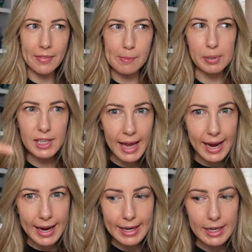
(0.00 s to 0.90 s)
the
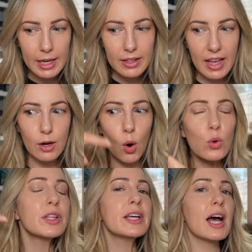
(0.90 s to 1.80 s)
plane that
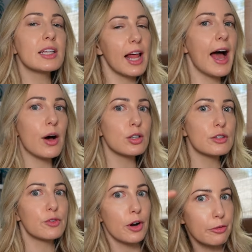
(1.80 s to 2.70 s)
only allows
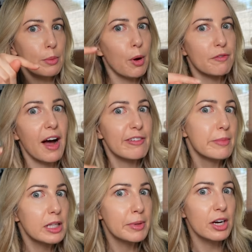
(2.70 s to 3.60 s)
for a 3.5
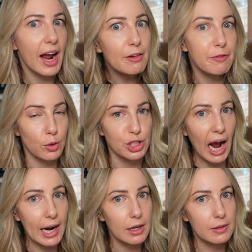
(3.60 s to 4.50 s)
millimeter headphone jack?